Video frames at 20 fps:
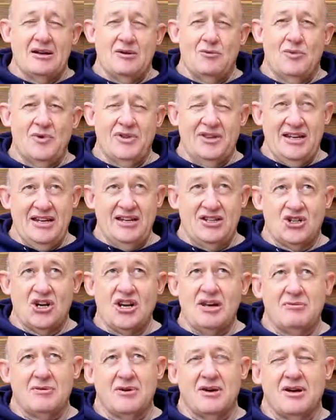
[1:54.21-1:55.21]
With the
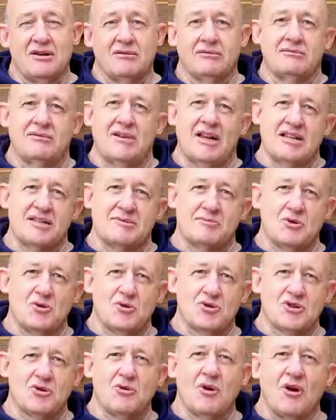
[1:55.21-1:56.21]
cheaper lens
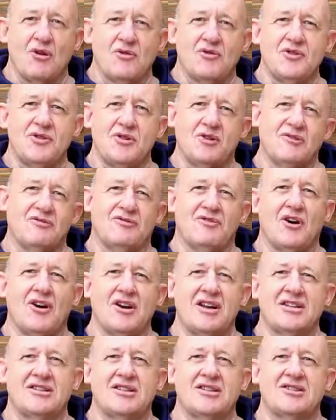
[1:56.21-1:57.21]
balls, quite often you can
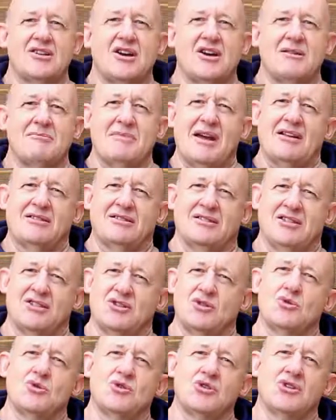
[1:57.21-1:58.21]
find there's a certain amount of
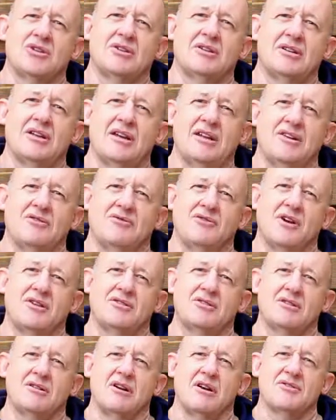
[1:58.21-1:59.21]
distortion in the
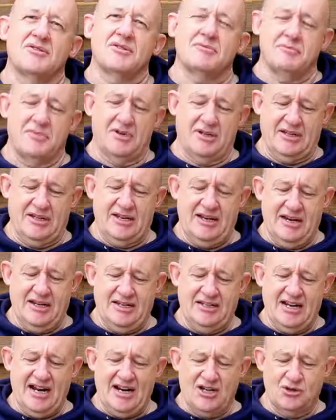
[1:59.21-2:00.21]
photographs, but
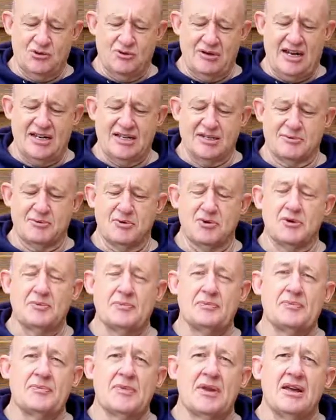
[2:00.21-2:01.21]
the actual lens ball
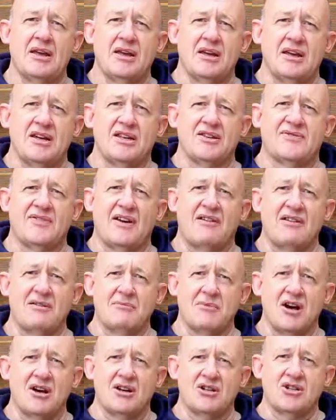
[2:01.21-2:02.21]
is very
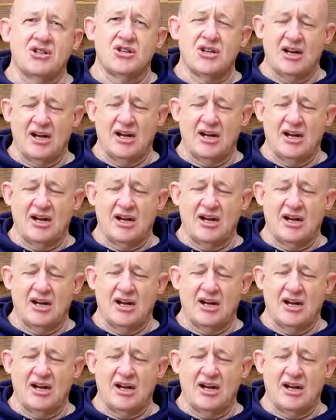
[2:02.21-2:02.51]
much